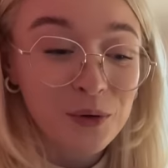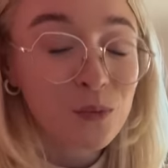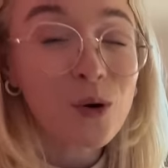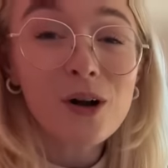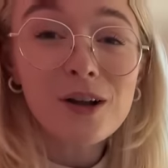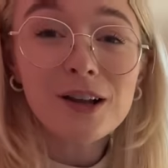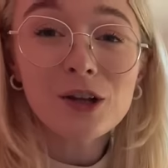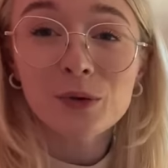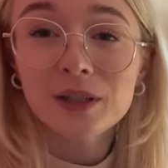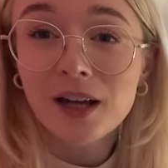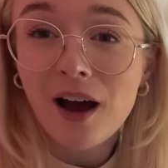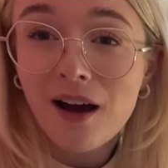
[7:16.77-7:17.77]
wool or
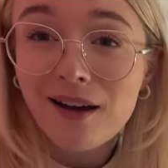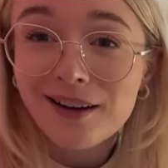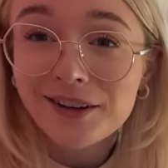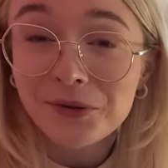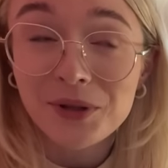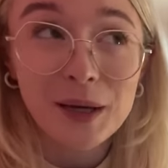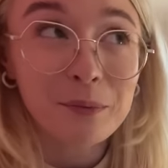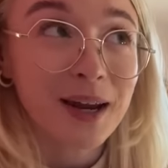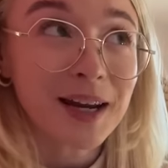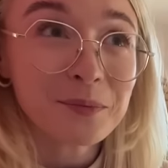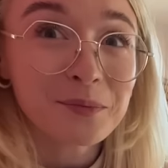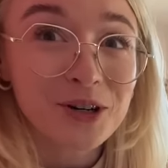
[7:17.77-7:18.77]
yarn or their
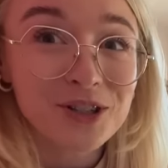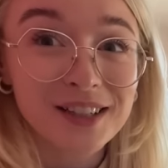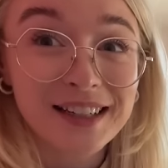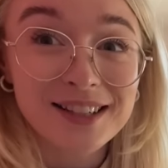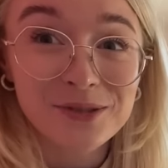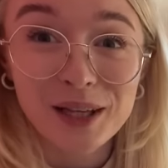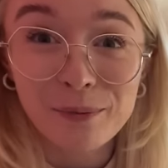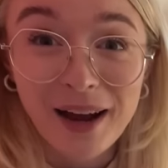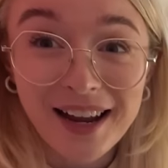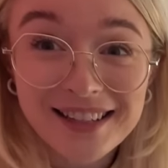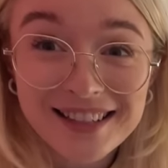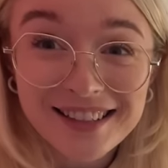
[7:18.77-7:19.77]
paintbrushes or their
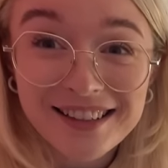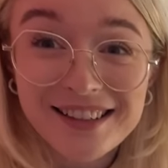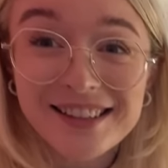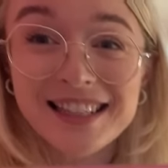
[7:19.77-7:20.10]
pencils.